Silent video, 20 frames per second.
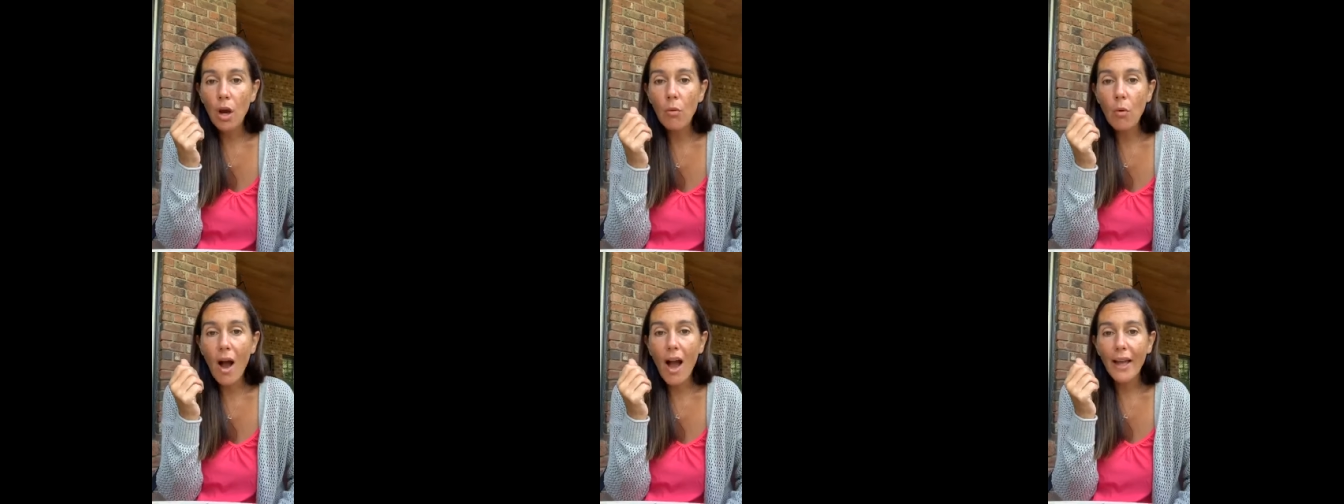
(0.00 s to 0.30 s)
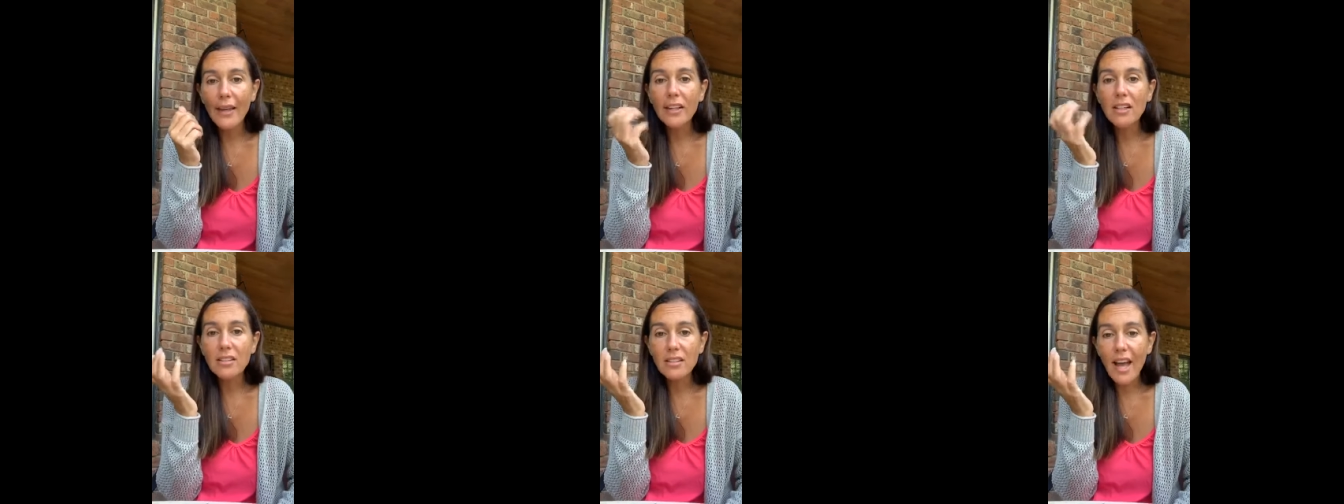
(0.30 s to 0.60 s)
why
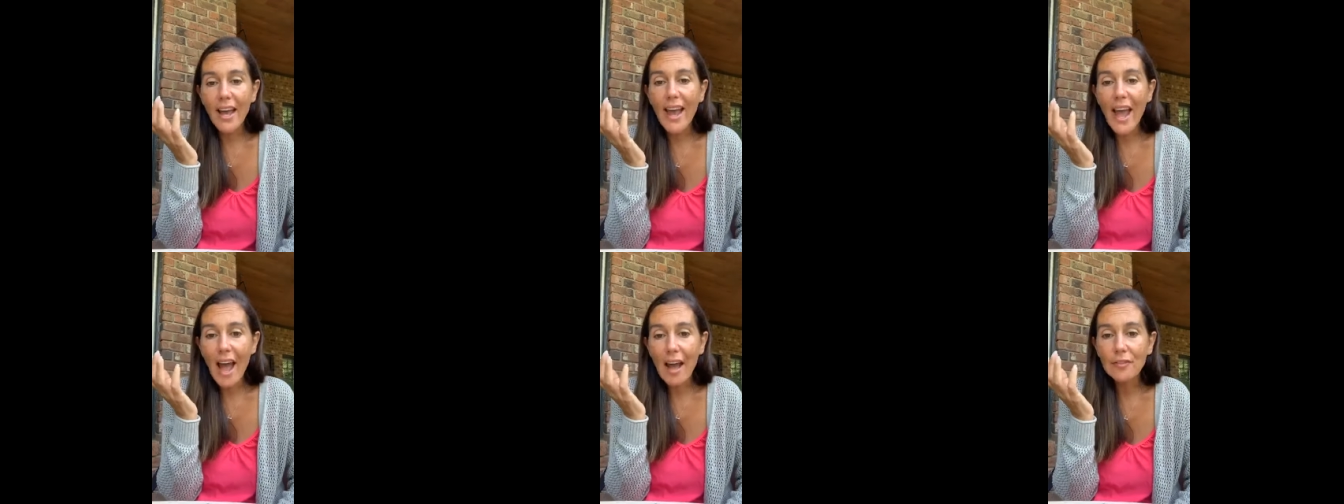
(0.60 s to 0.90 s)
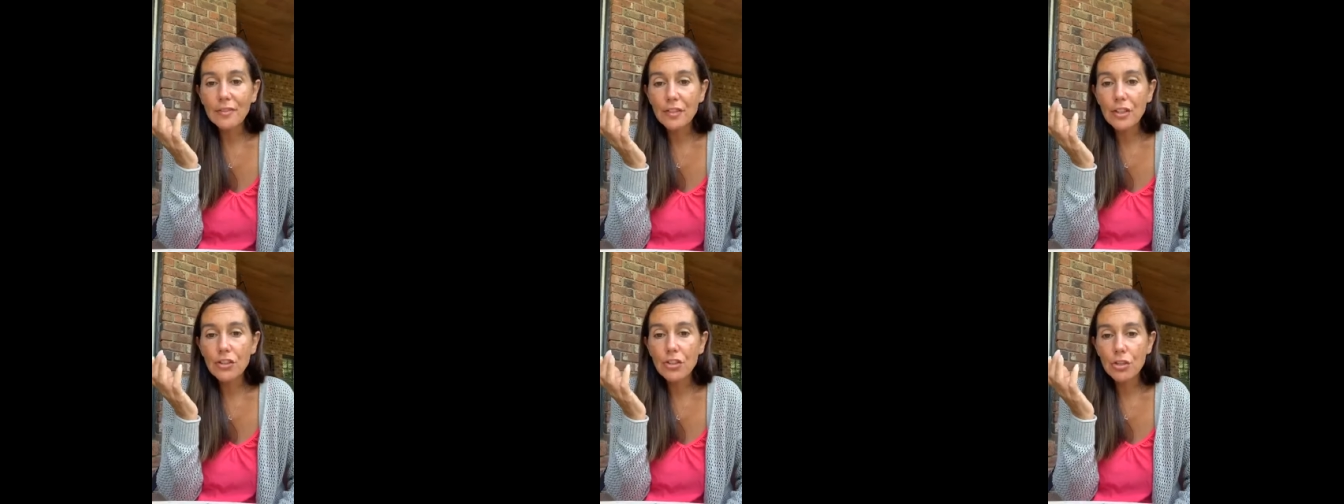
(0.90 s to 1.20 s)
because I
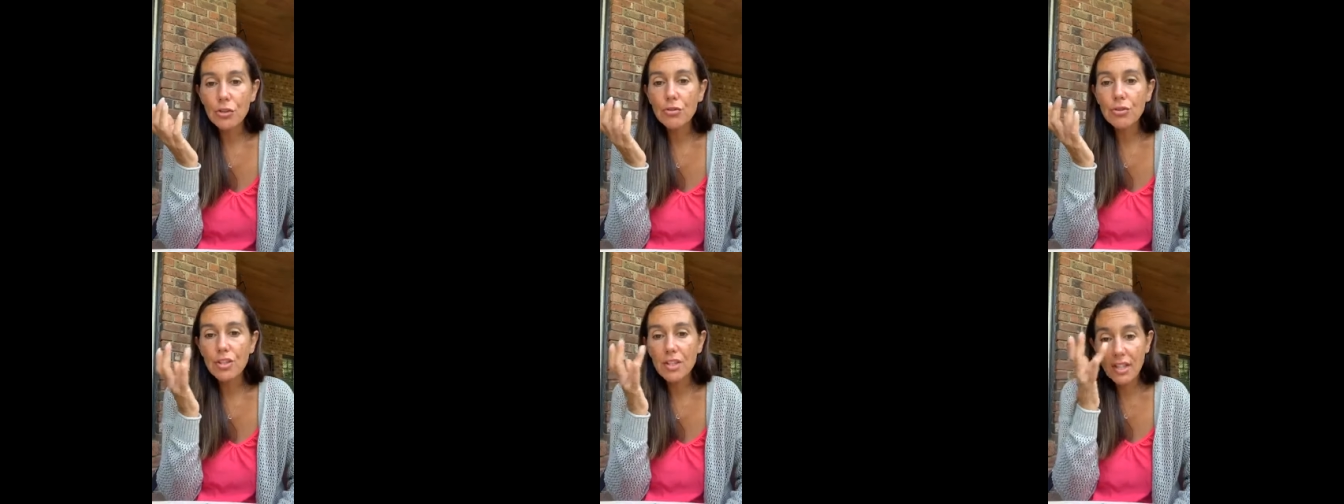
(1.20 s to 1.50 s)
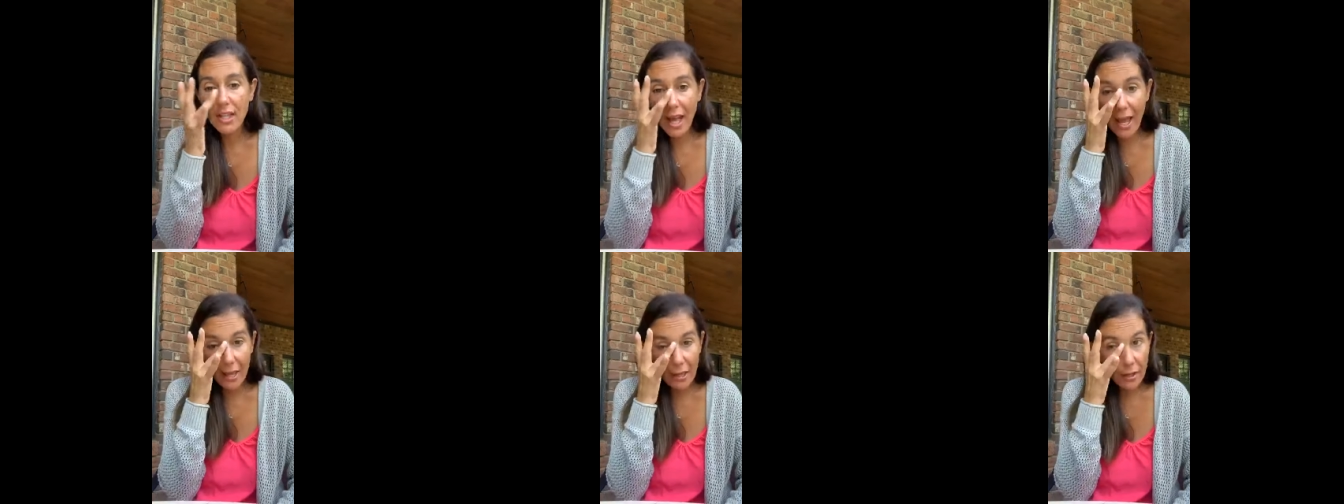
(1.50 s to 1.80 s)
have to choose
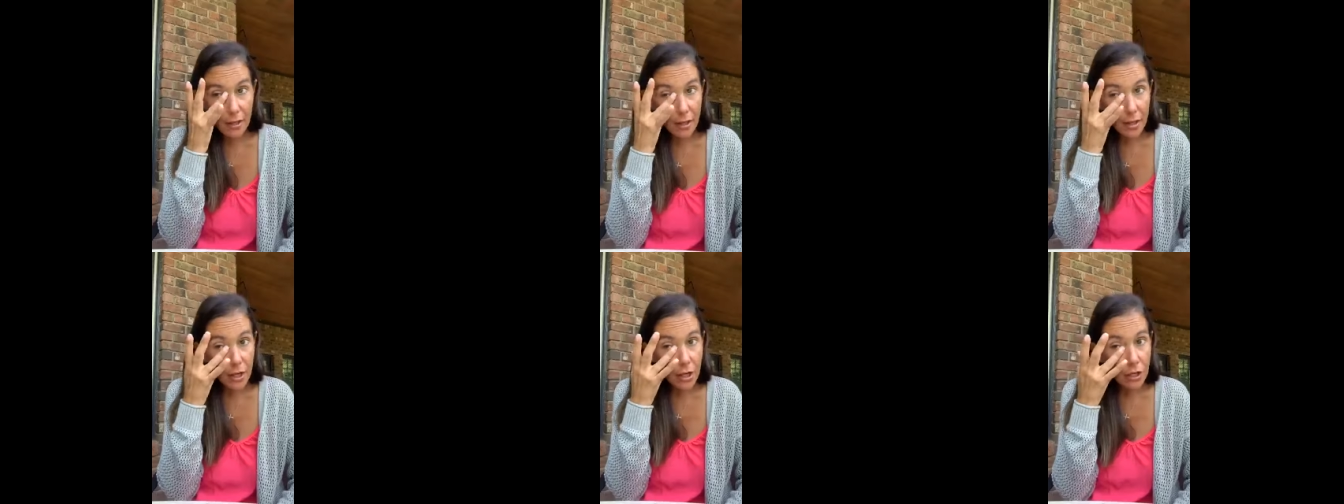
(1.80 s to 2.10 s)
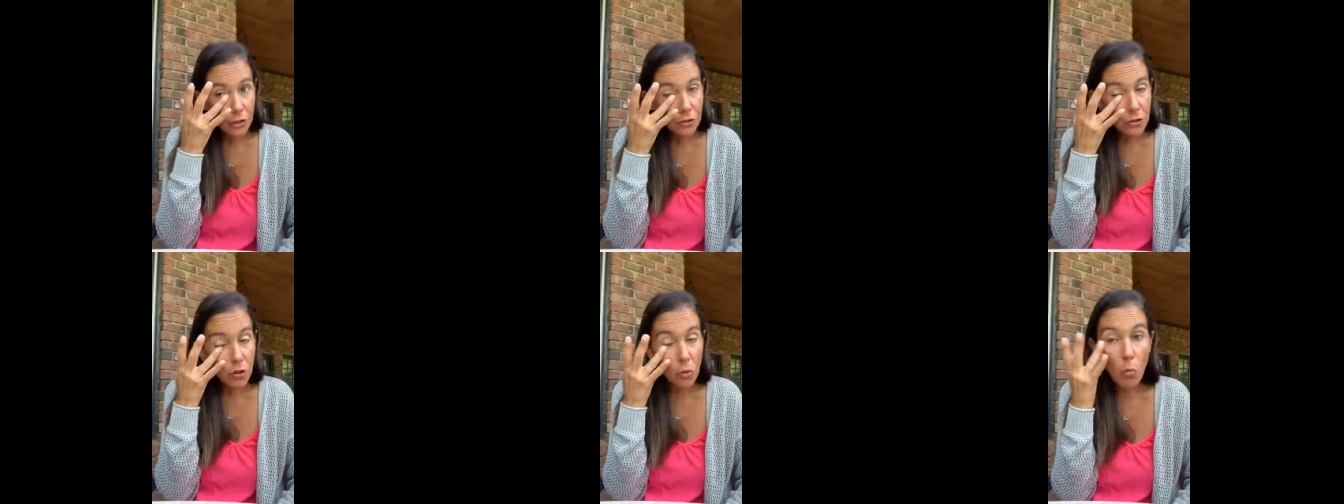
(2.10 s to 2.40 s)
today.
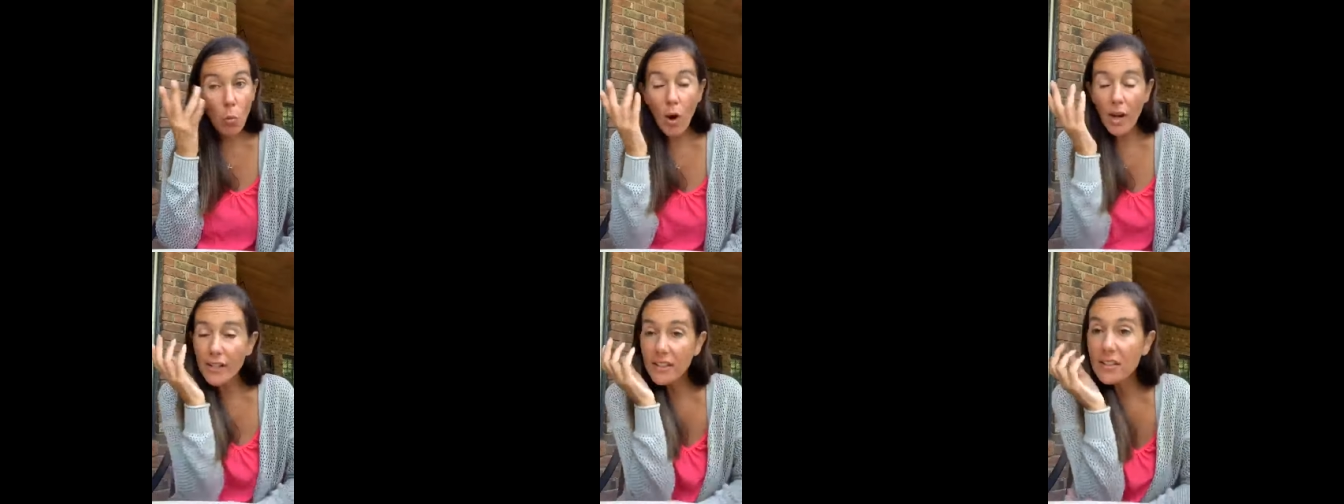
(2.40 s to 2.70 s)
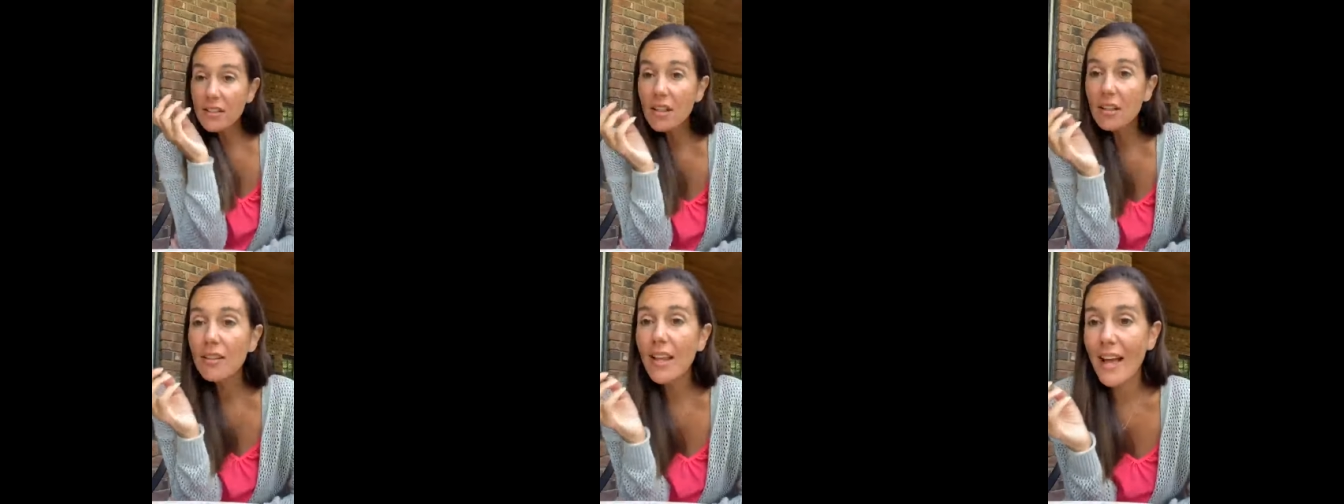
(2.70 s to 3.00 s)
So, what is
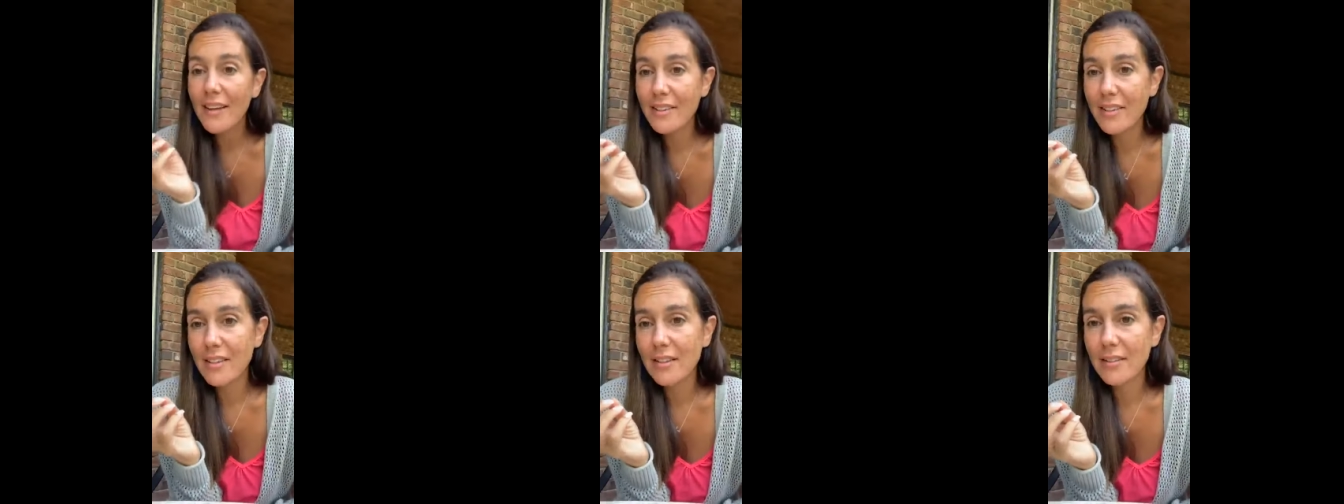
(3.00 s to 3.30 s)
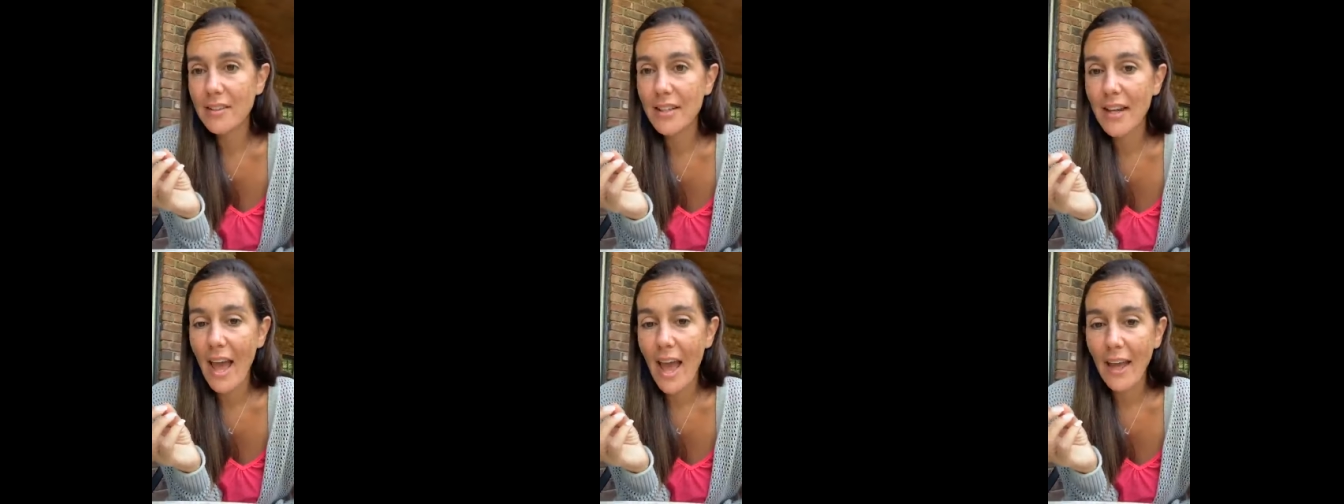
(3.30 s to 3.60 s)
the lesson
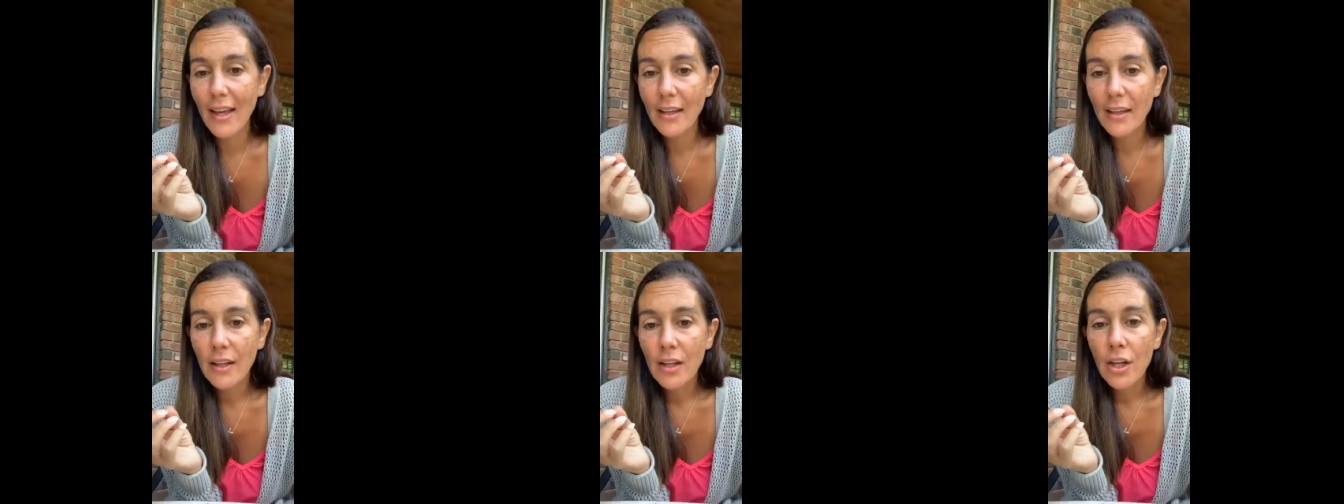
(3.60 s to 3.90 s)
today?